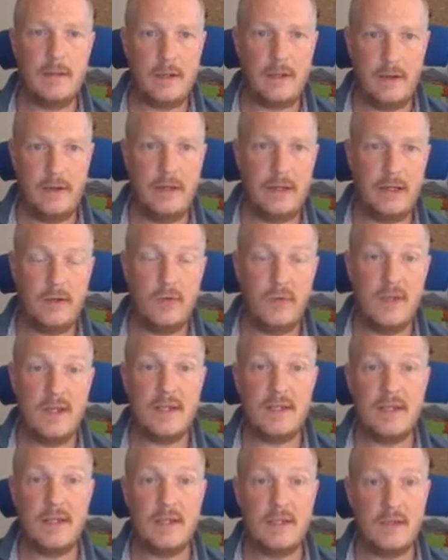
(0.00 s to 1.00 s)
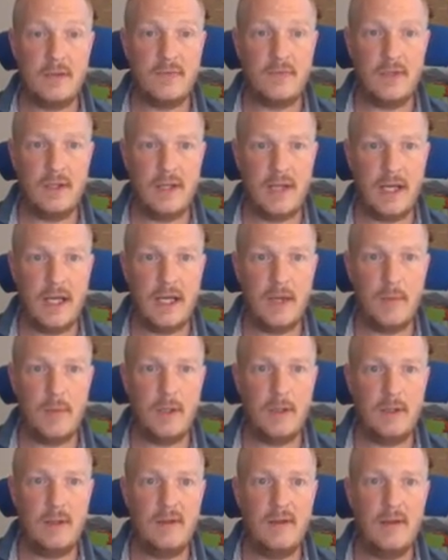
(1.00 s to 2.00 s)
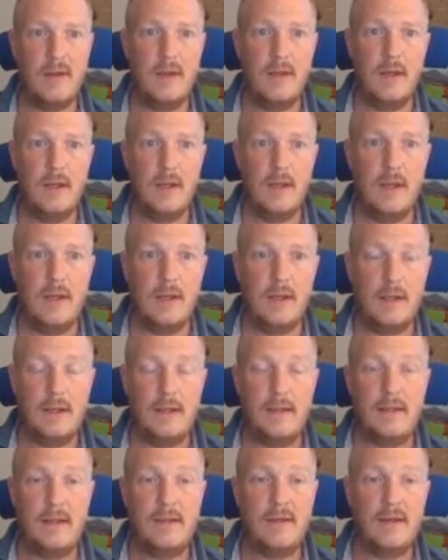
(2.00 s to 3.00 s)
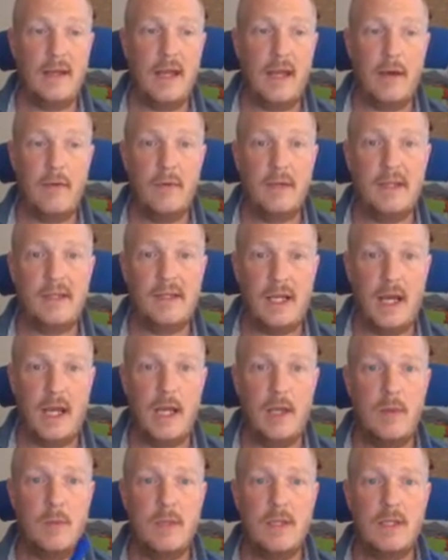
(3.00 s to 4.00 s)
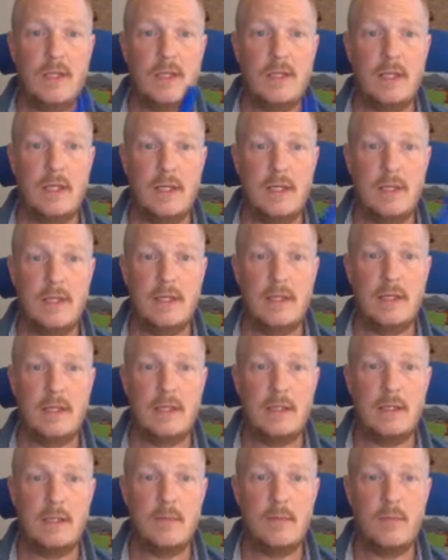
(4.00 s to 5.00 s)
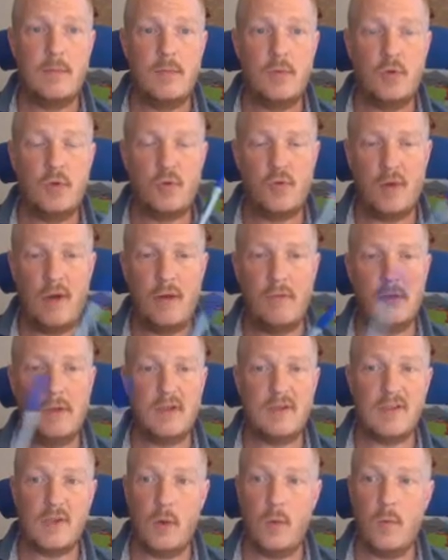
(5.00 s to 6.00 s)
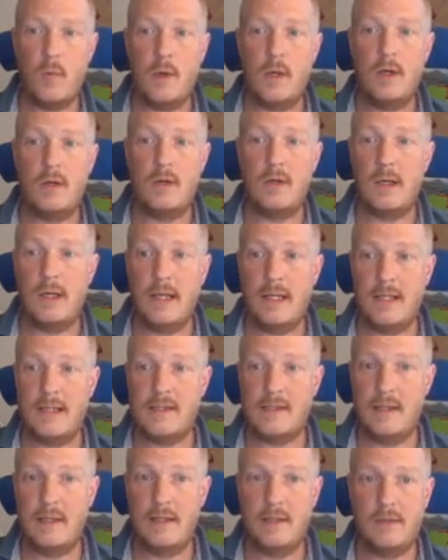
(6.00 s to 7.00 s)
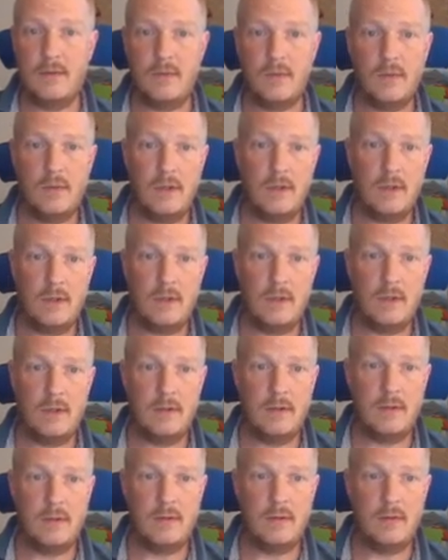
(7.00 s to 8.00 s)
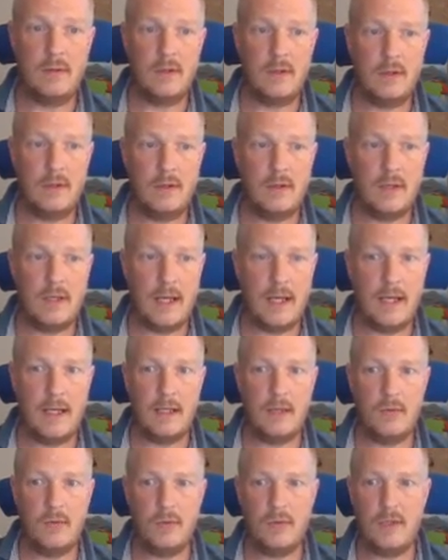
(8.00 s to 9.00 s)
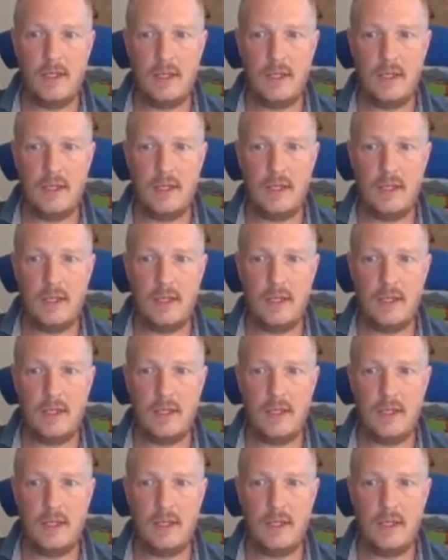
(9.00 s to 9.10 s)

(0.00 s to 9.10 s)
characteristics of the diamond. And every time it's traveled somewhere, let's say to the guy who